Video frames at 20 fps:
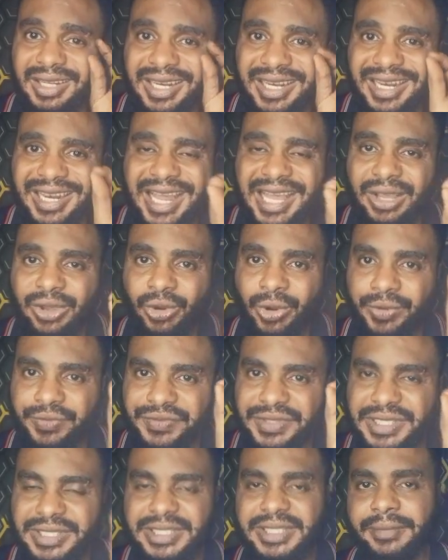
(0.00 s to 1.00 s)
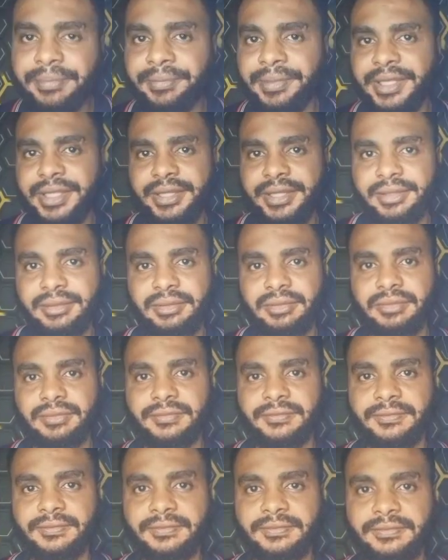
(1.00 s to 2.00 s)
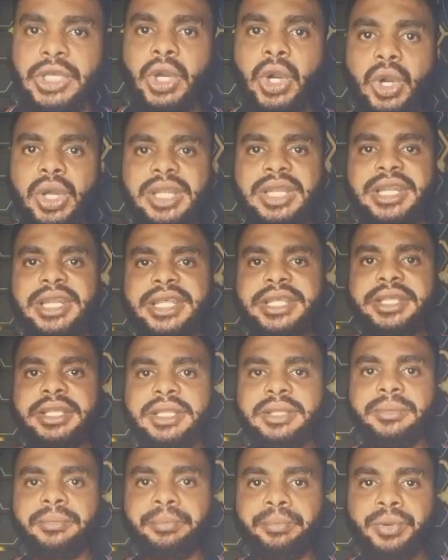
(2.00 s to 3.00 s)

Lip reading: lack of discipline. The only